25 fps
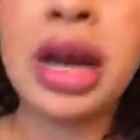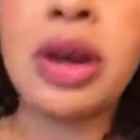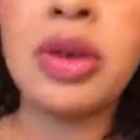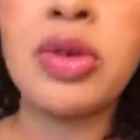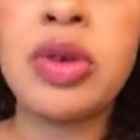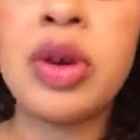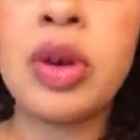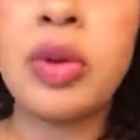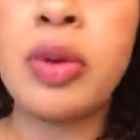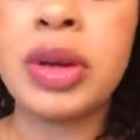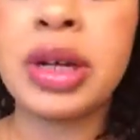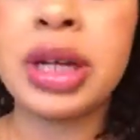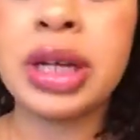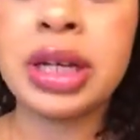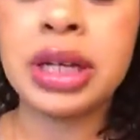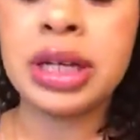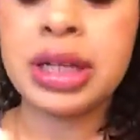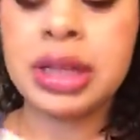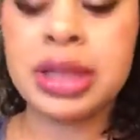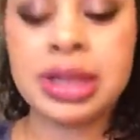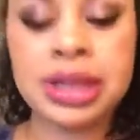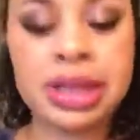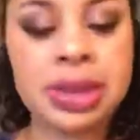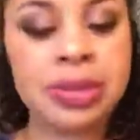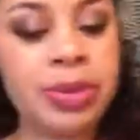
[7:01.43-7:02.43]
I don't know what it
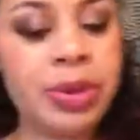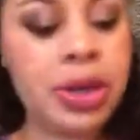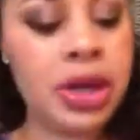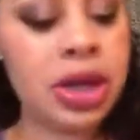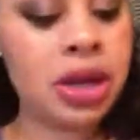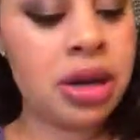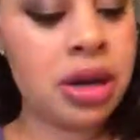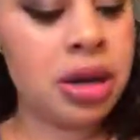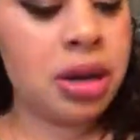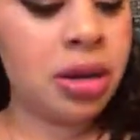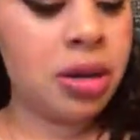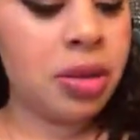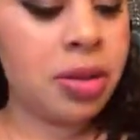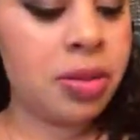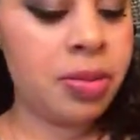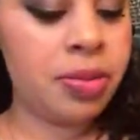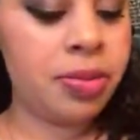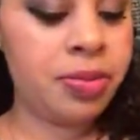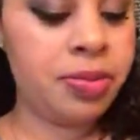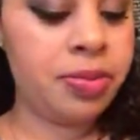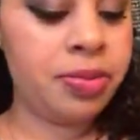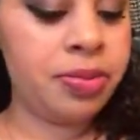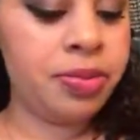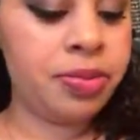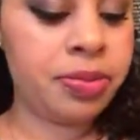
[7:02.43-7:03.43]
is, but
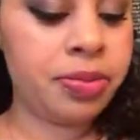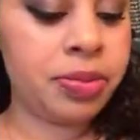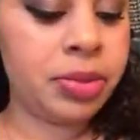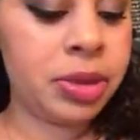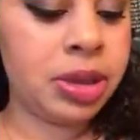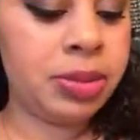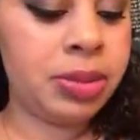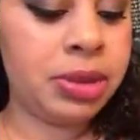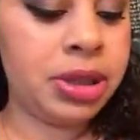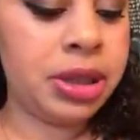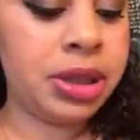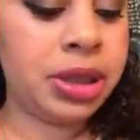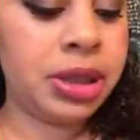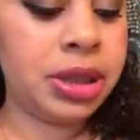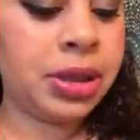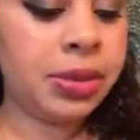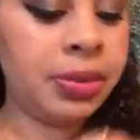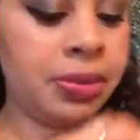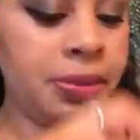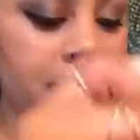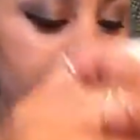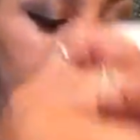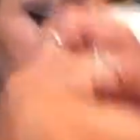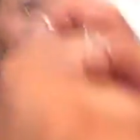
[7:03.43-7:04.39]
let me see.